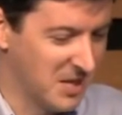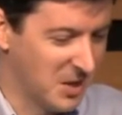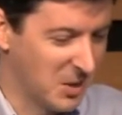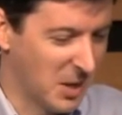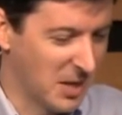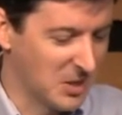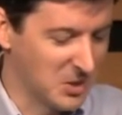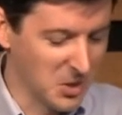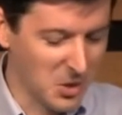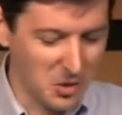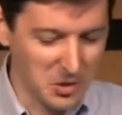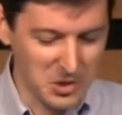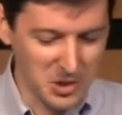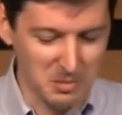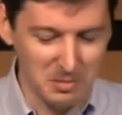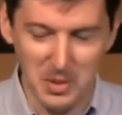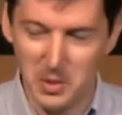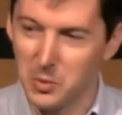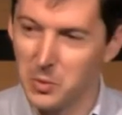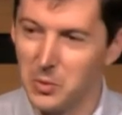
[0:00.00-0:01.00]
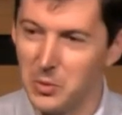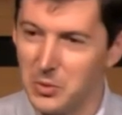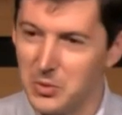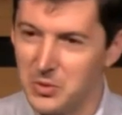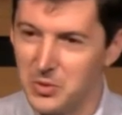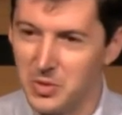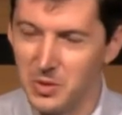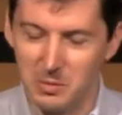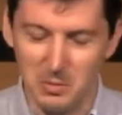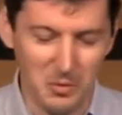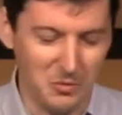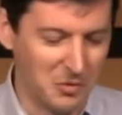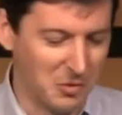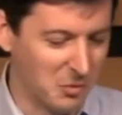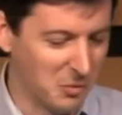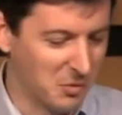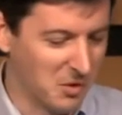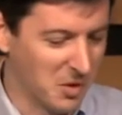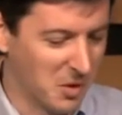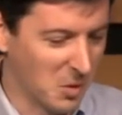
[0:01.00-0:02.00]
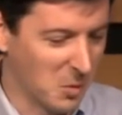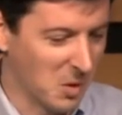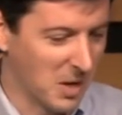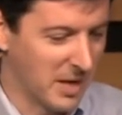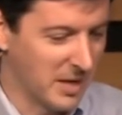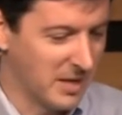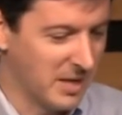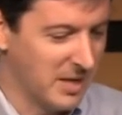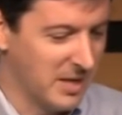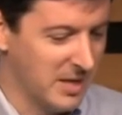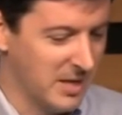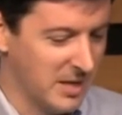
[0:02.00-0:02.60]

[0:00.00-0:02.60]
All right, as long as the minerals moving through there are right,